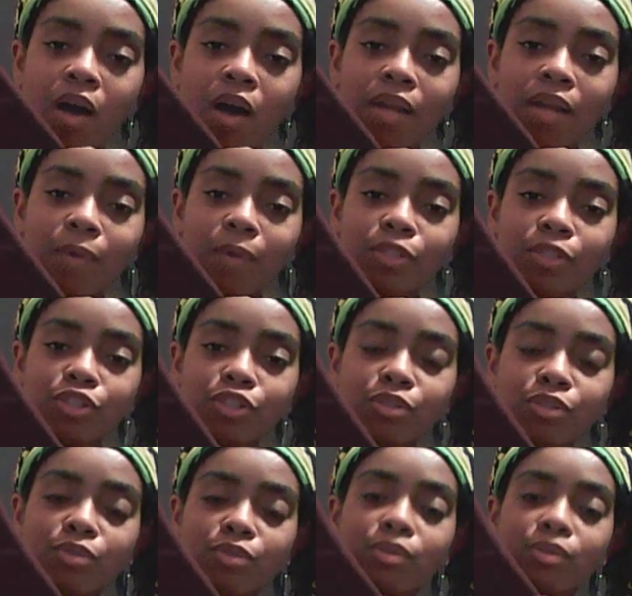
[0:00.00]
All I would
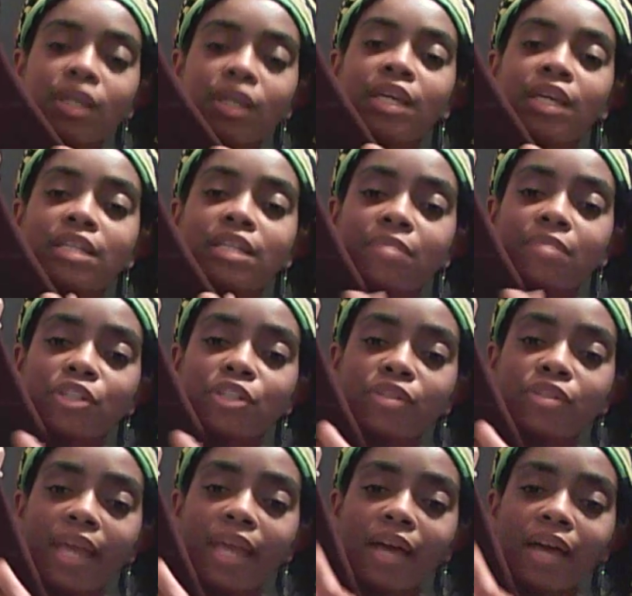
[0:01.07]
do is
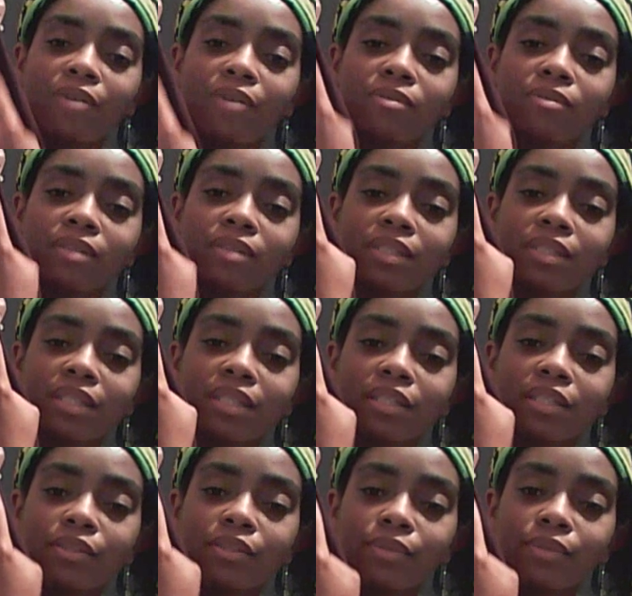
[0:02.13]
measure down
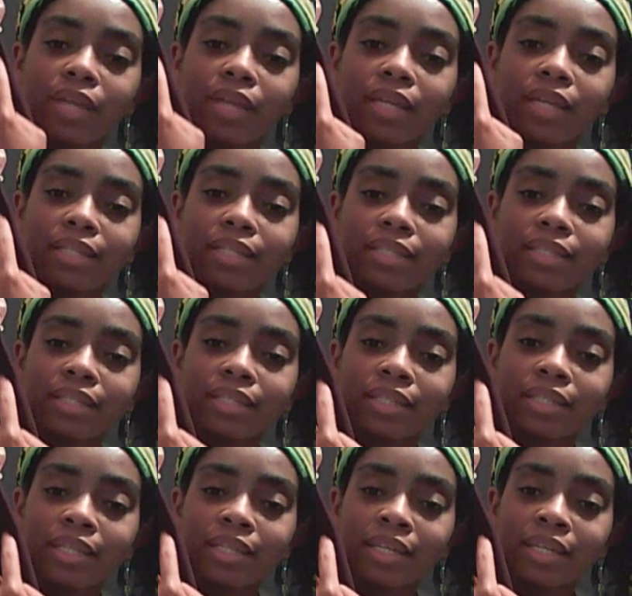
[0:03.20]
6 3/8
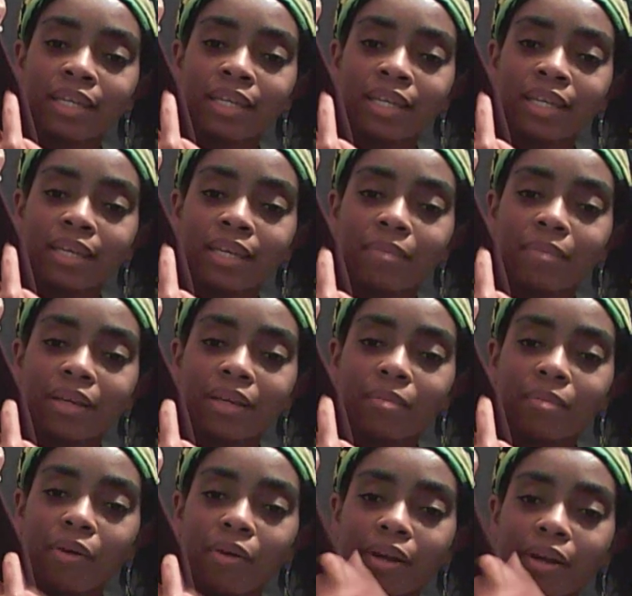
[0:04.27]
and make
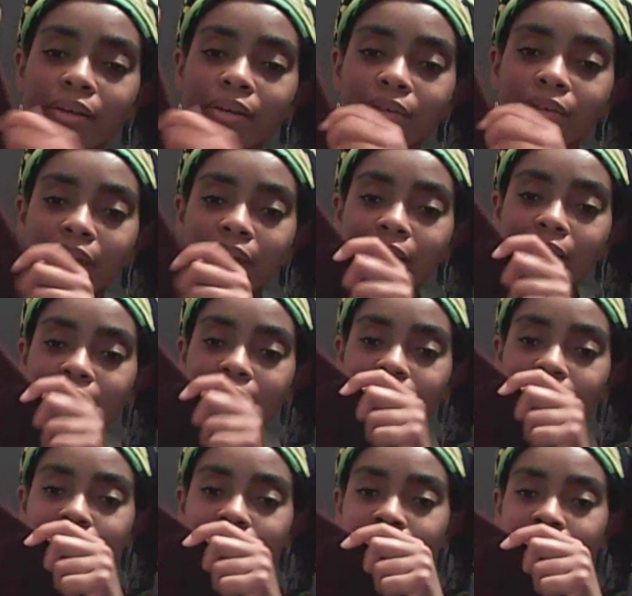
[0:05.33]
a mark. Okay,
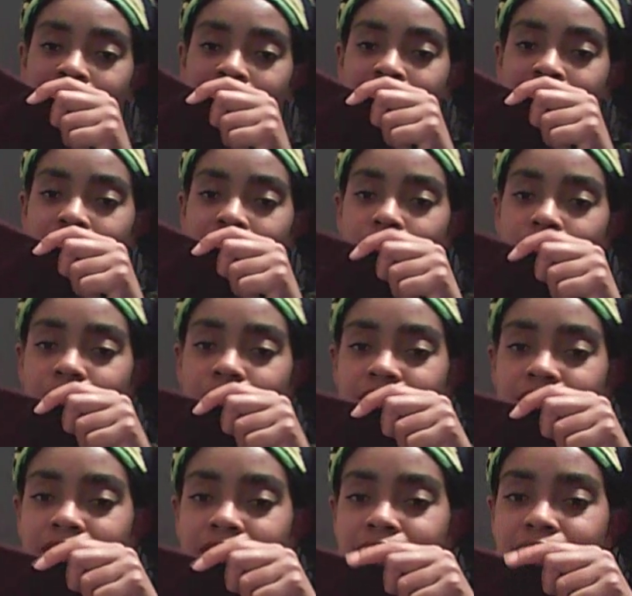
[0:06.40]
over
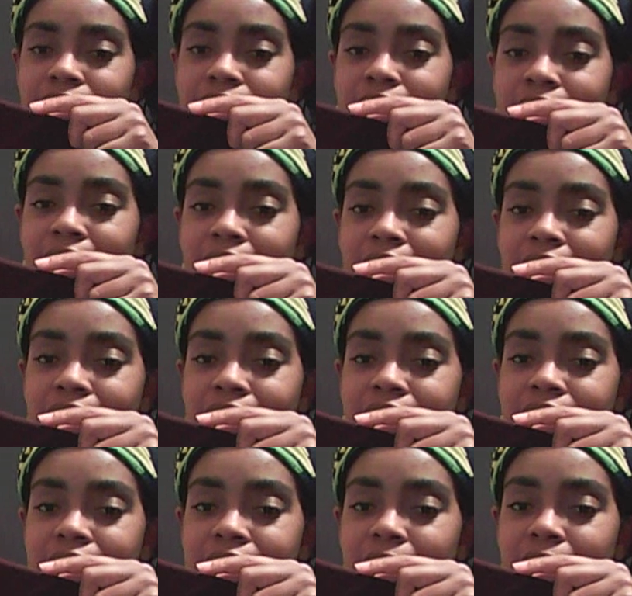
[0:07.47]
here on the side,
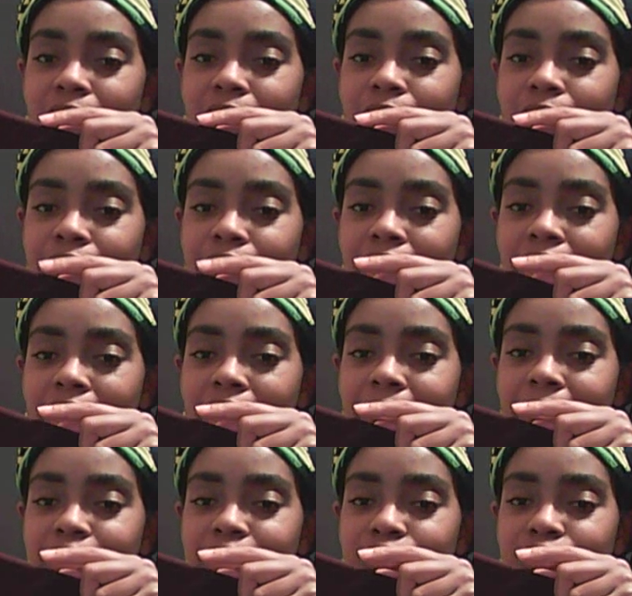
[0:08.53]
this is my corner.
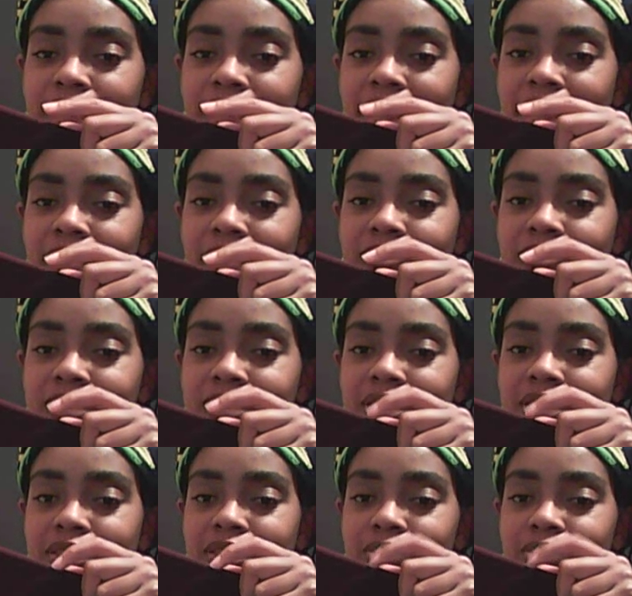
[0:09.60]
I measure down
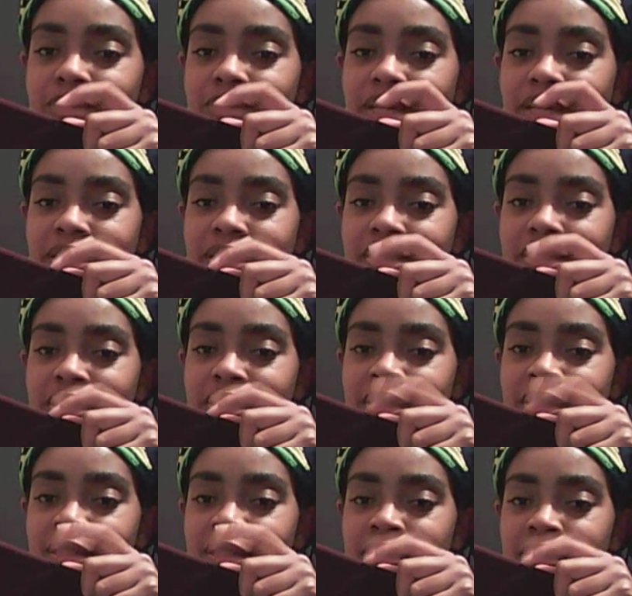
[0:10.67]
6 3/8
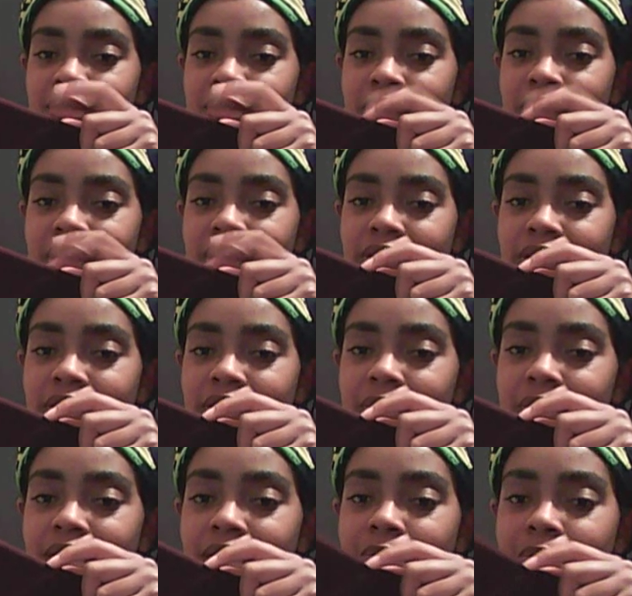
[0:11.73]
to right here
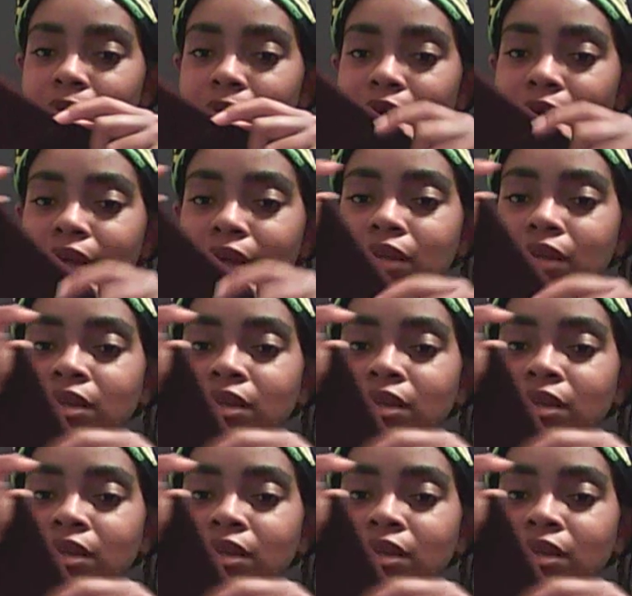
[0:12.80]
and make a mark.